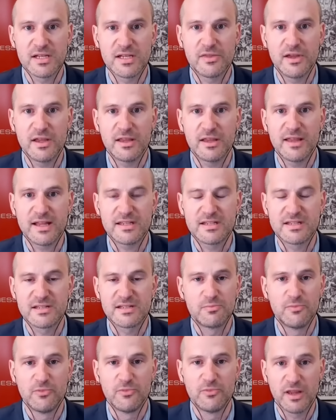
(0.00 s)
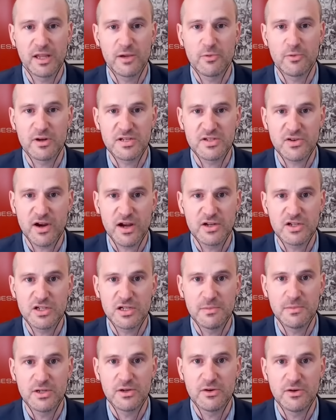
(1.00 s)
And I think that's really what Australia
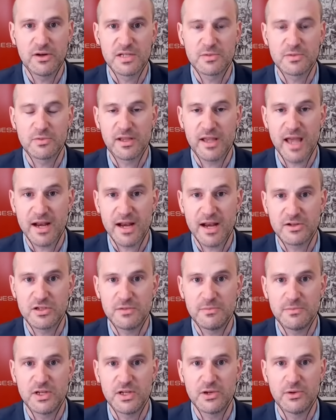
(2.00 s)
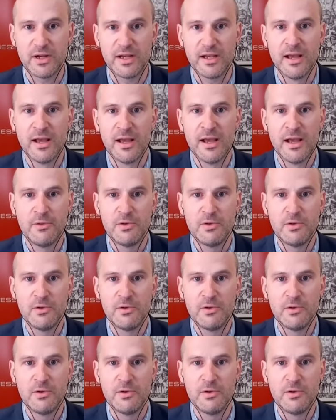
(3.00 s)
should be doing, is what Canada should be doing.